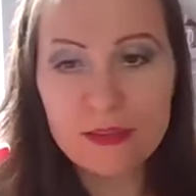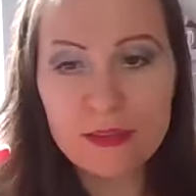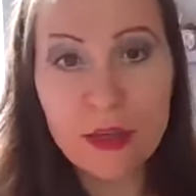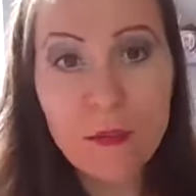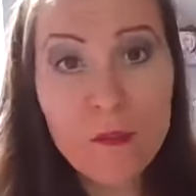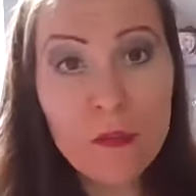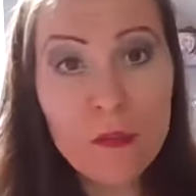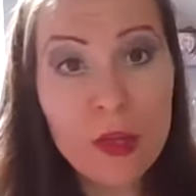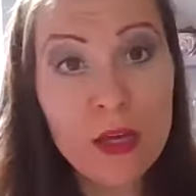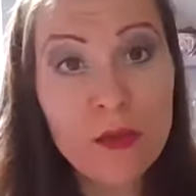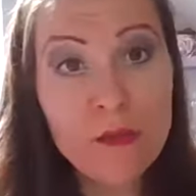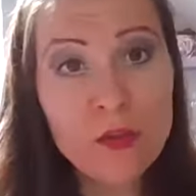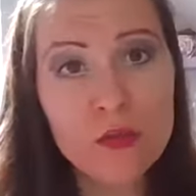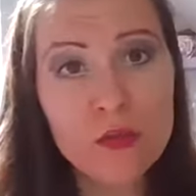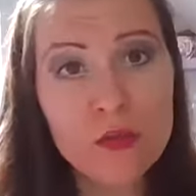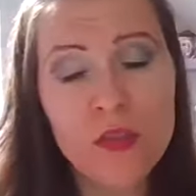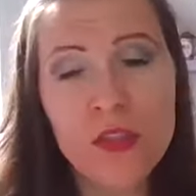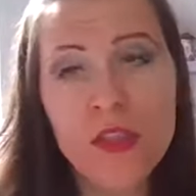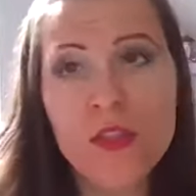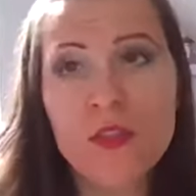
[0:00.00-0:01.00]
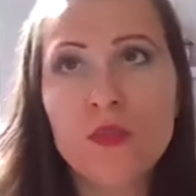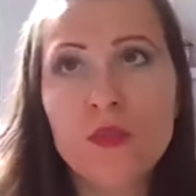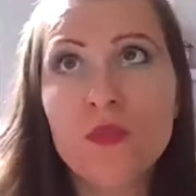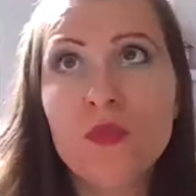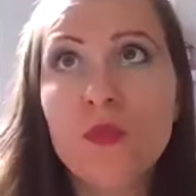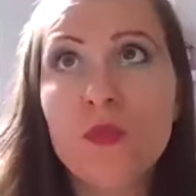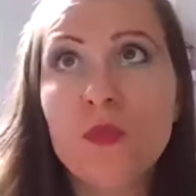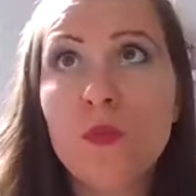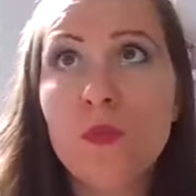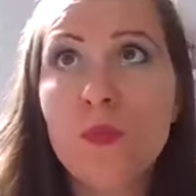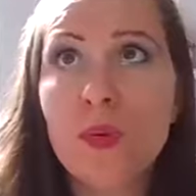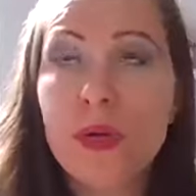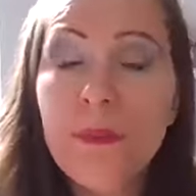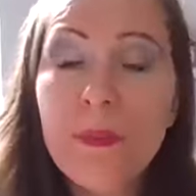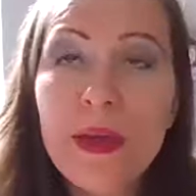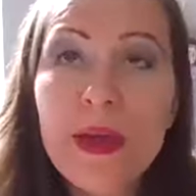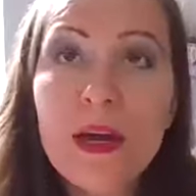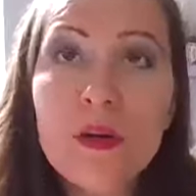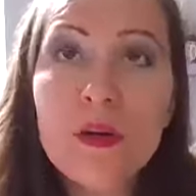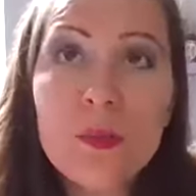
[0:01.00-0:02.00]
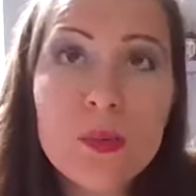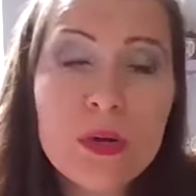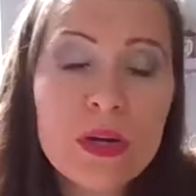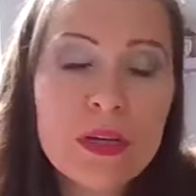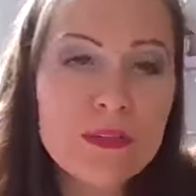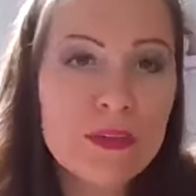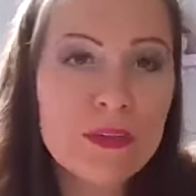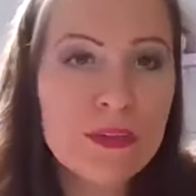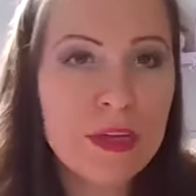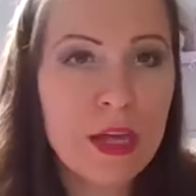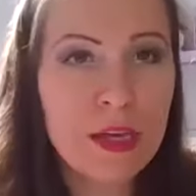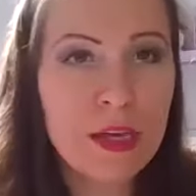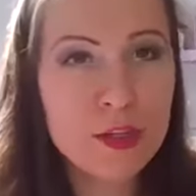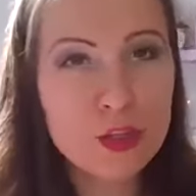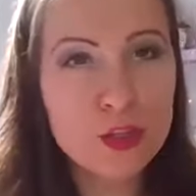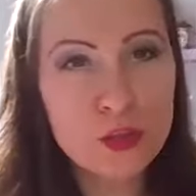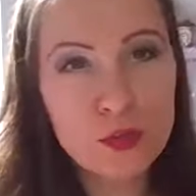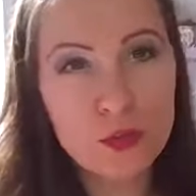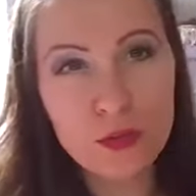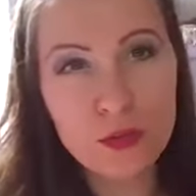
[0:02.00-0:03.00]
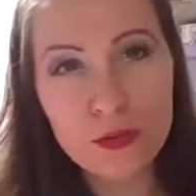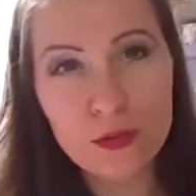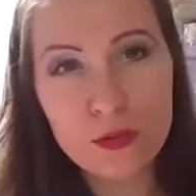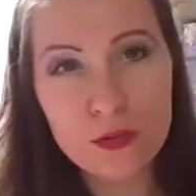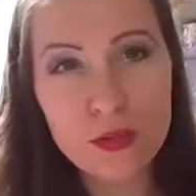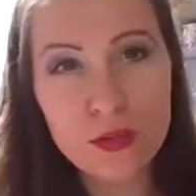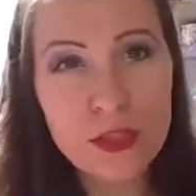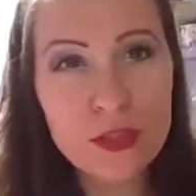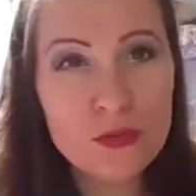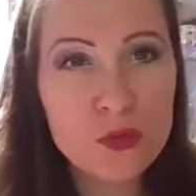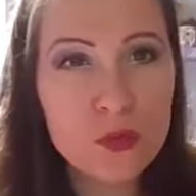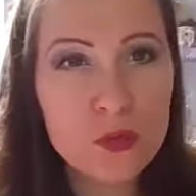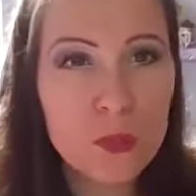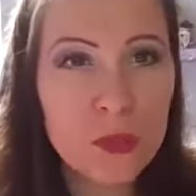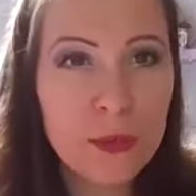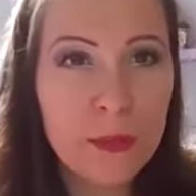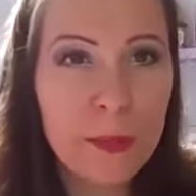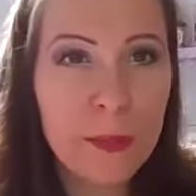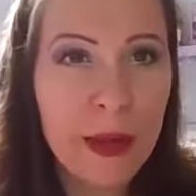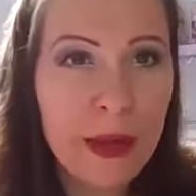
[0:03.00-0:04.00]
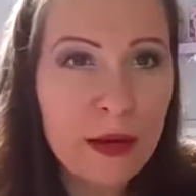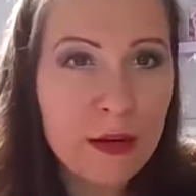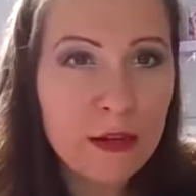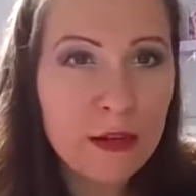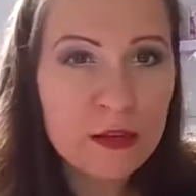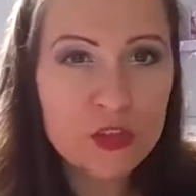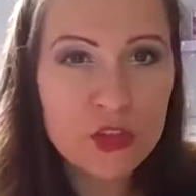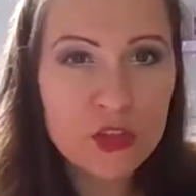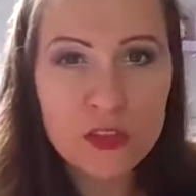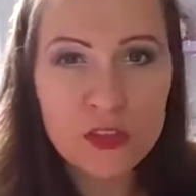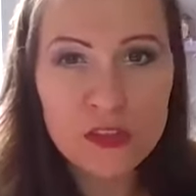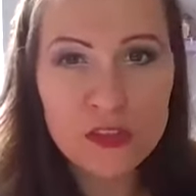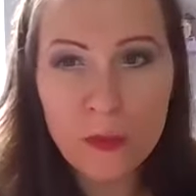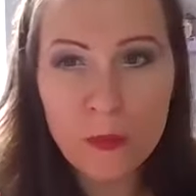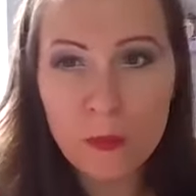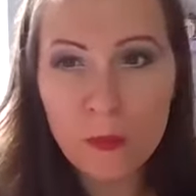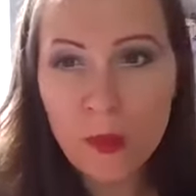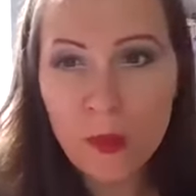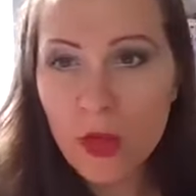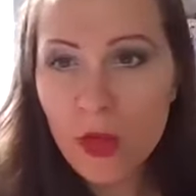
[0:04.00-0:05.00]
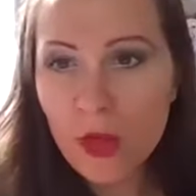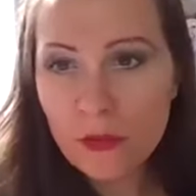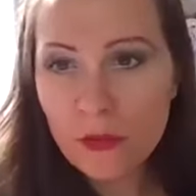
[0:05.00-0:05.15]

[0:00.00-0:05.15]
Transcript: sometimes you need to prepare a presentation or you need to prepare just some,